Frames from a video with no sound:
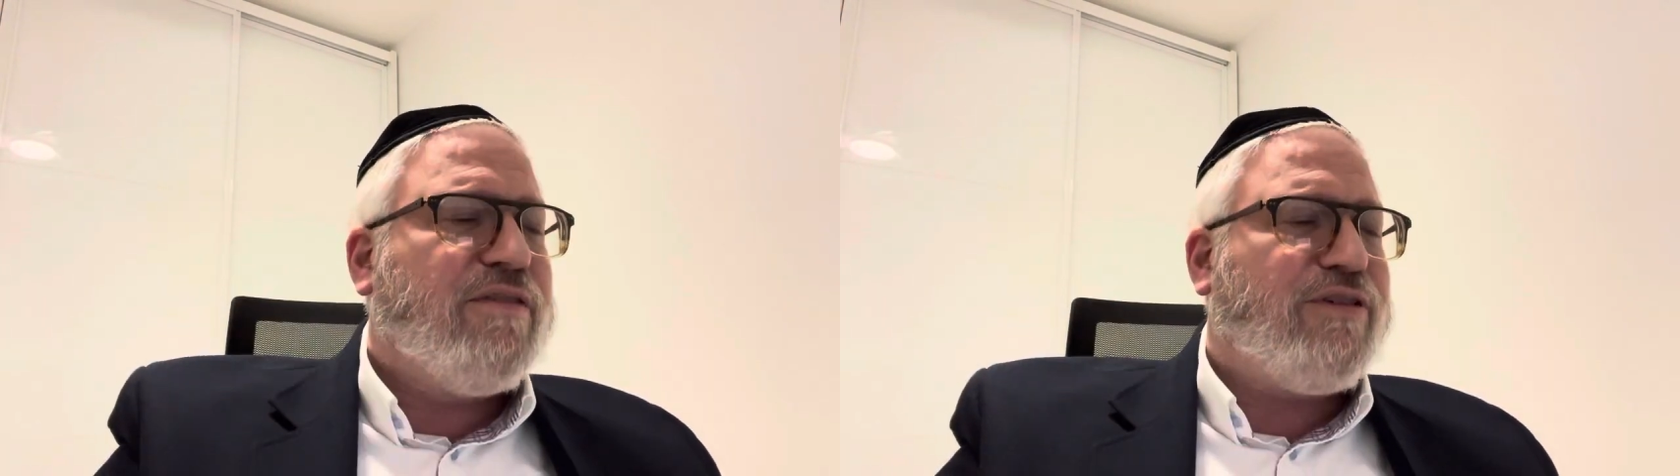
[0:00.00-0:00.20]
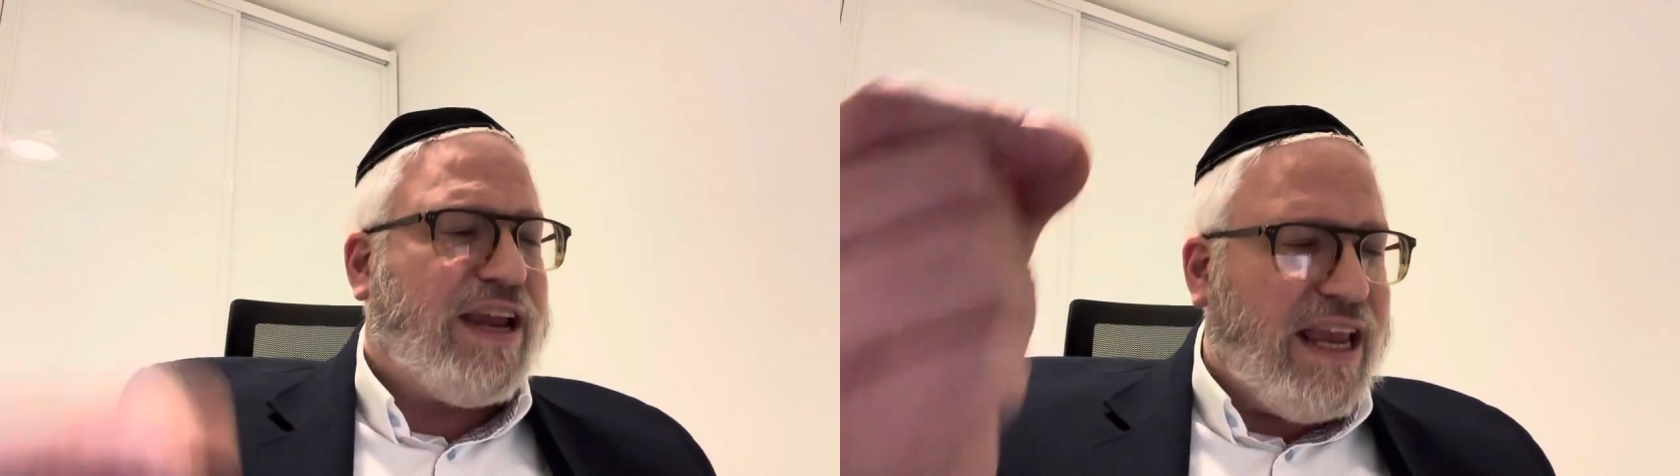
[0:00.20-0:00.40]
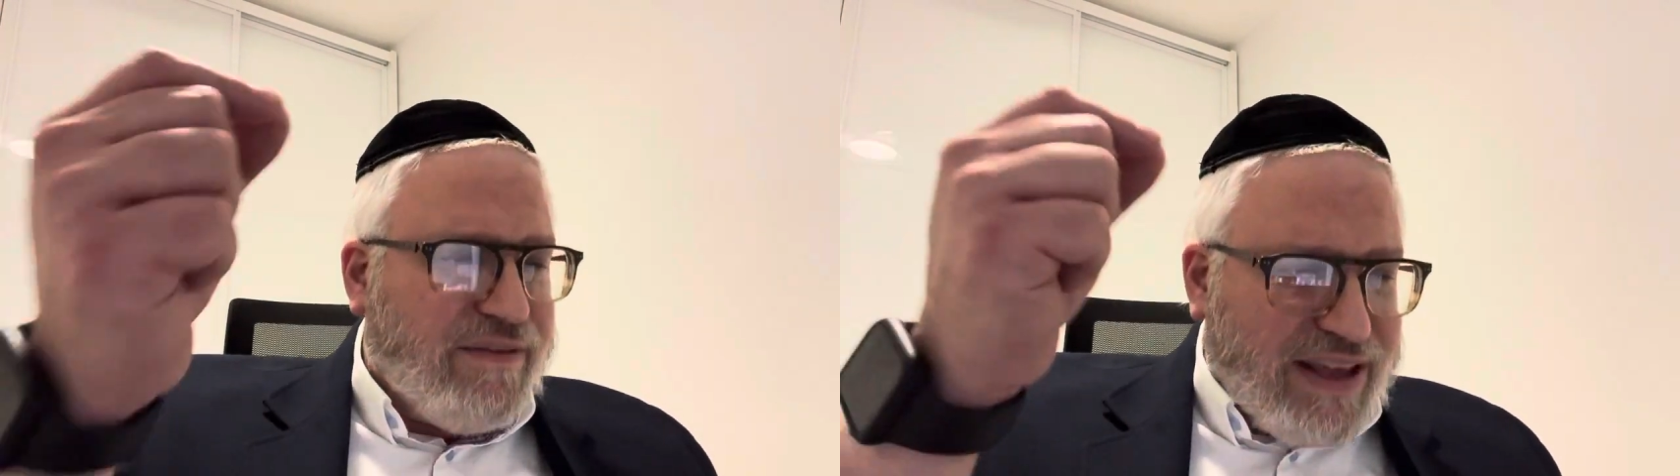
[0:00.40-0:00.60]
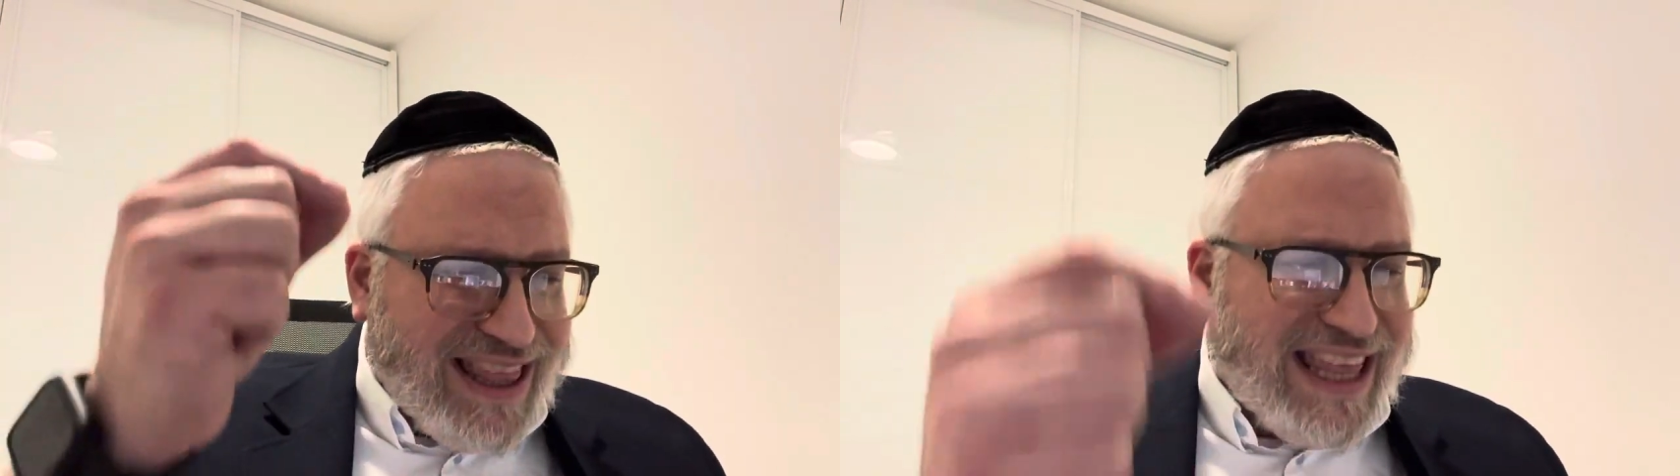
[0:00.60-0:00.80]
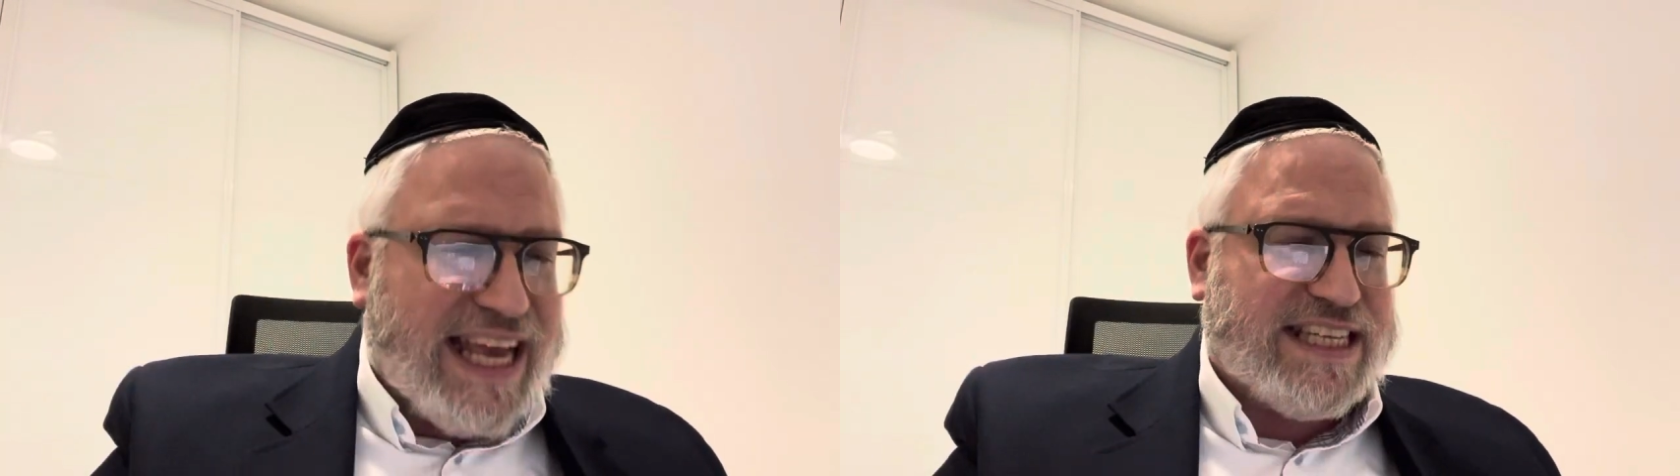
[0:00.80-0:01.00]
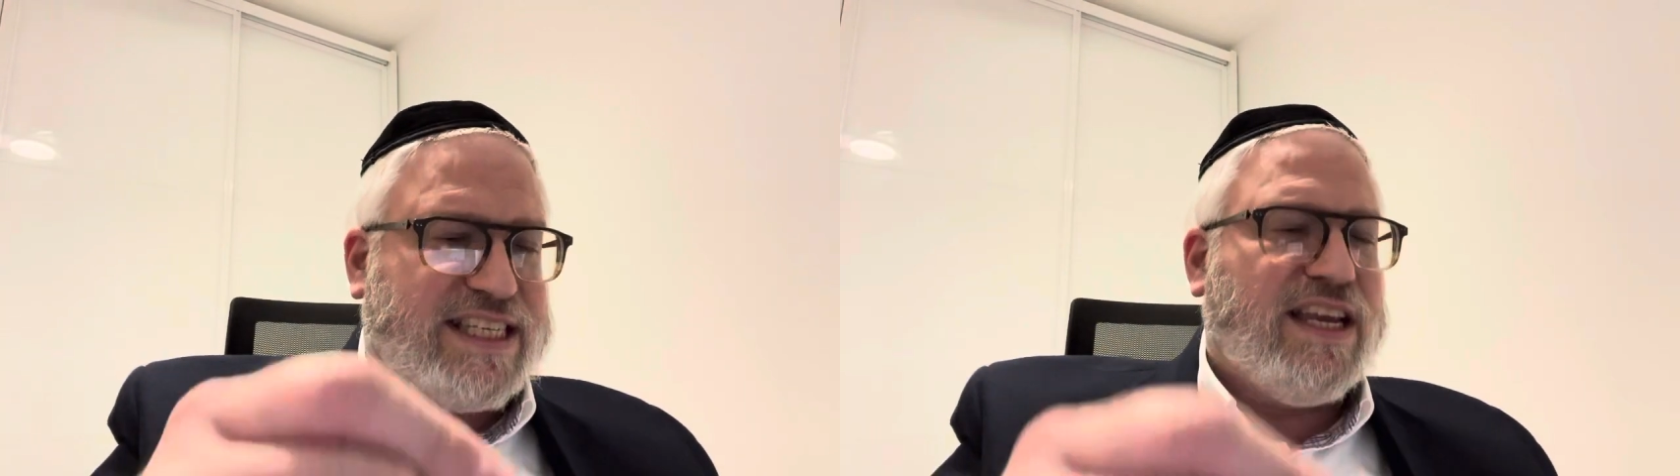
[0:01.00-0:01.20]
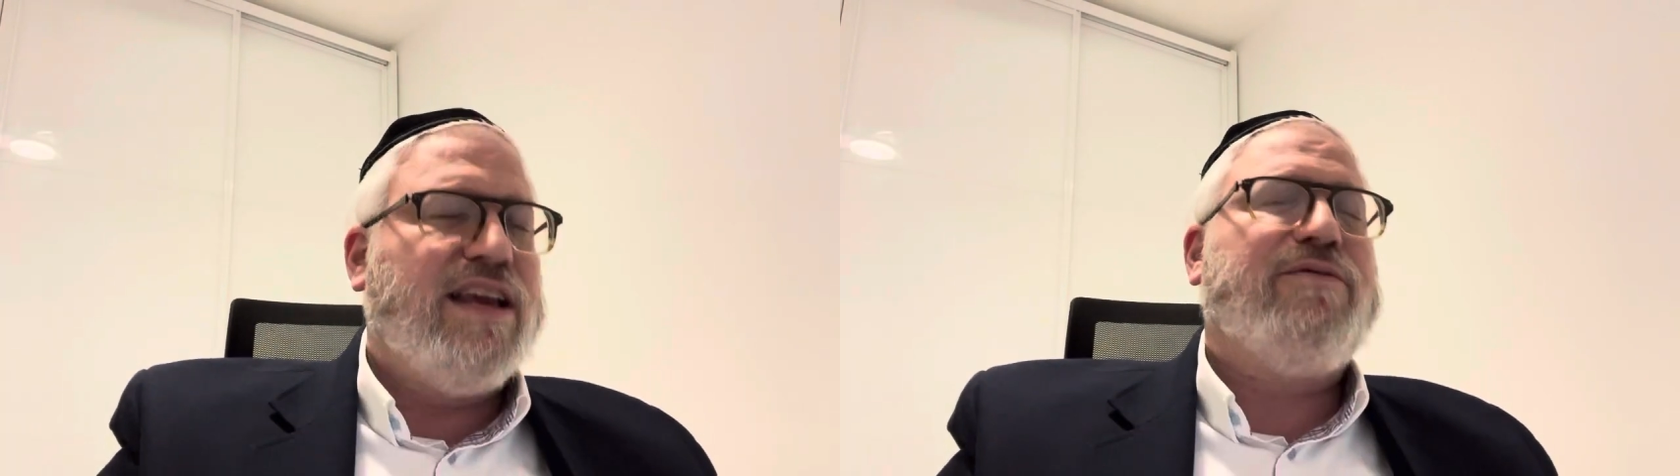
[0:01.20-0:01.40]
for even this,